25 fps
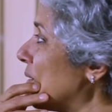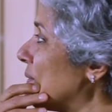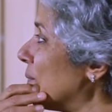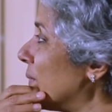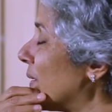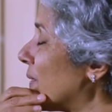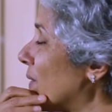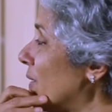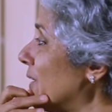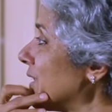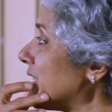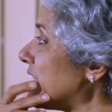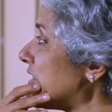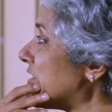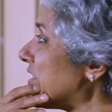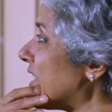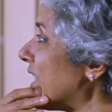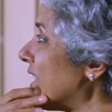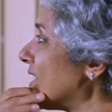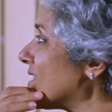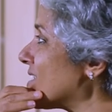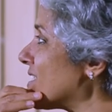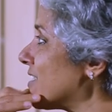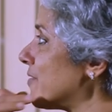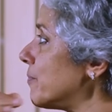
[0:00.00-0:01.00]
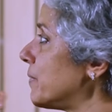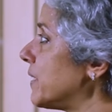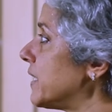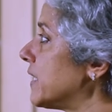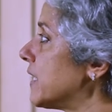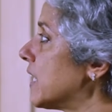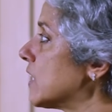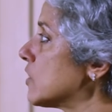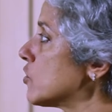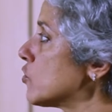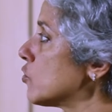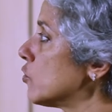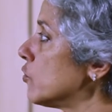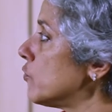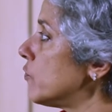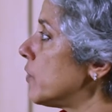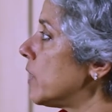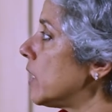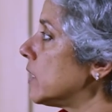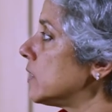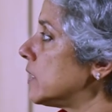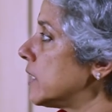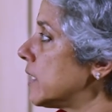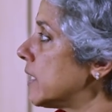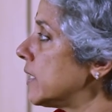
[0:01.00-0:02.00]
But all the trials that have been done so
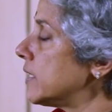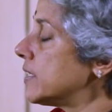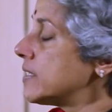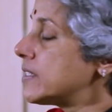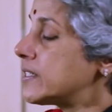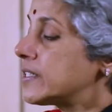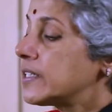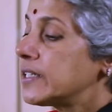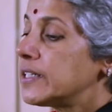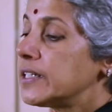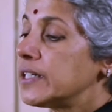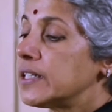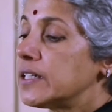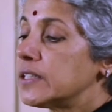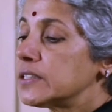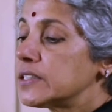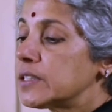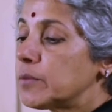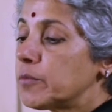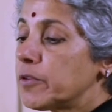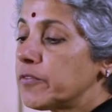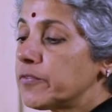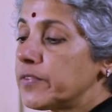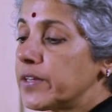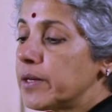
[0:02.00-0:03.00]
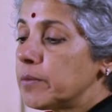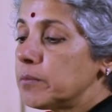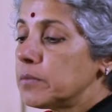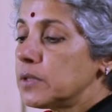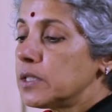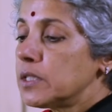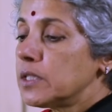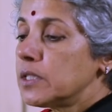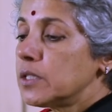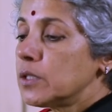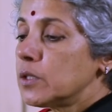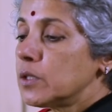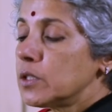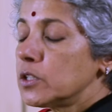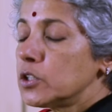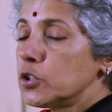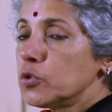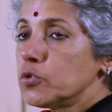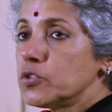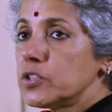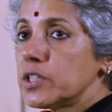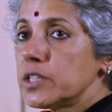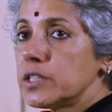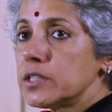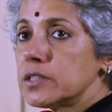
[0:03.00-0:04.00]
far that are listed here, some of them
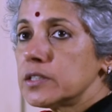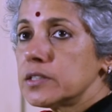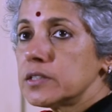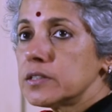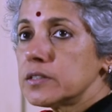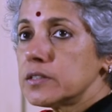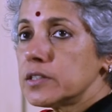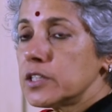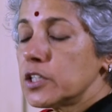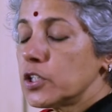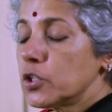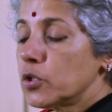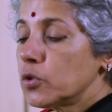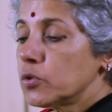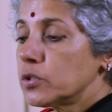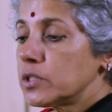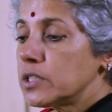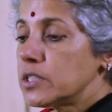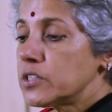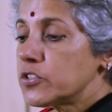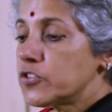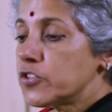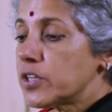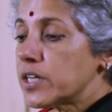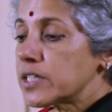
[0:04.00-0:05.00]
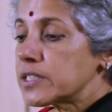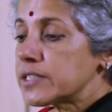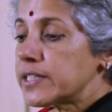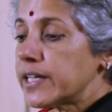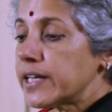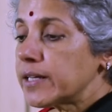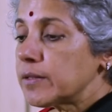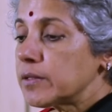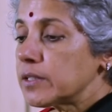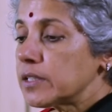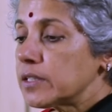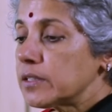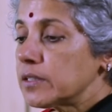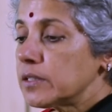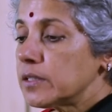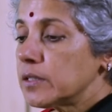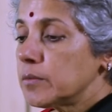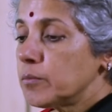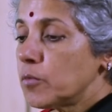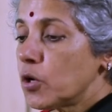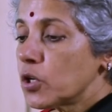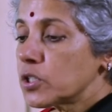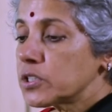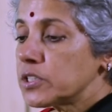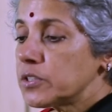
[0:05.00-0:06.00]
using, you know, these drugs like uh,
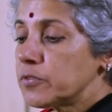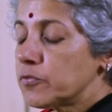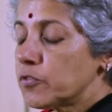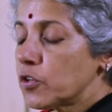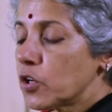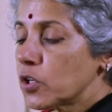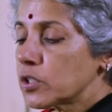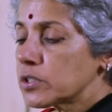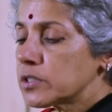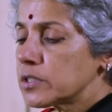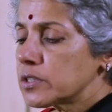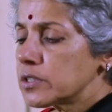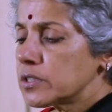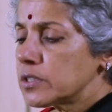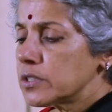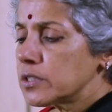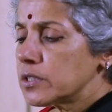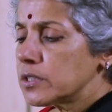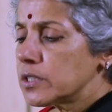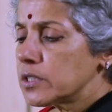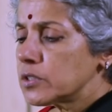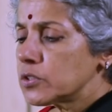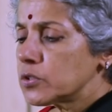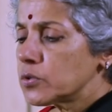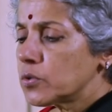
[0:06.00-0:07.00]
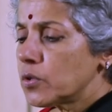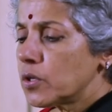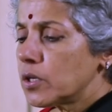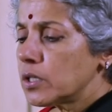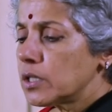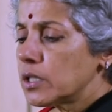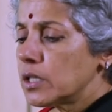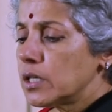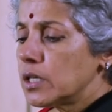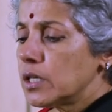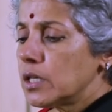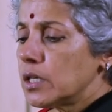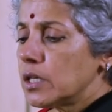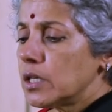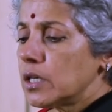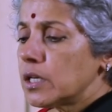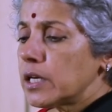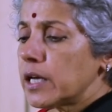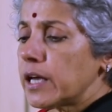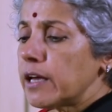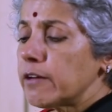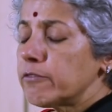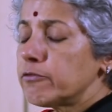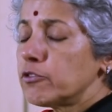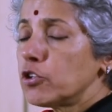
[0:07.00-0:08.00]
moxifloxacin and so on,
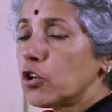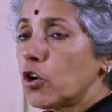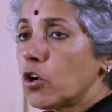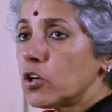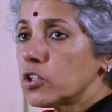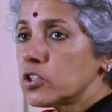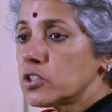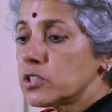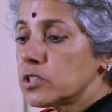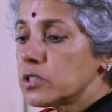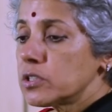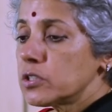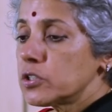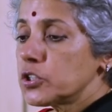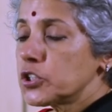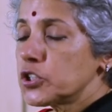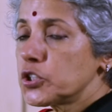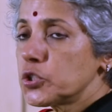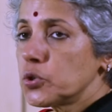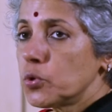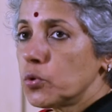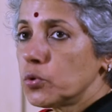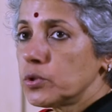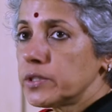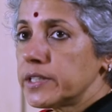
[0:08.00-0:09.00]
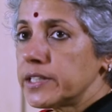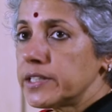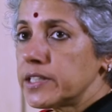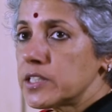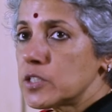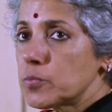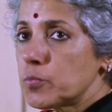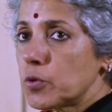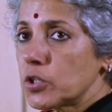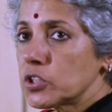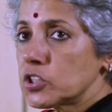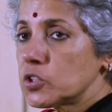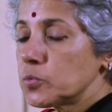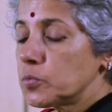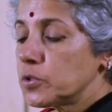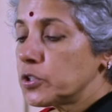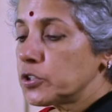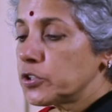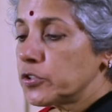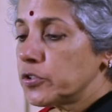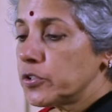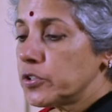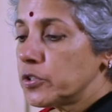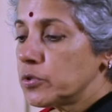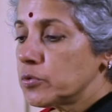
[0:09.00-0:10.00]
have not shown that it's possible
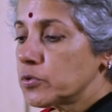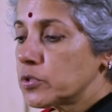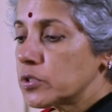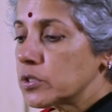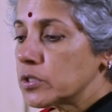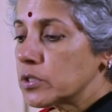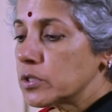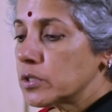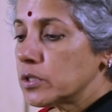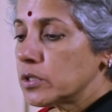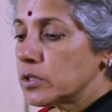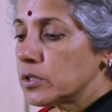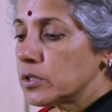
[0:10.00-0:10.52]
to reduce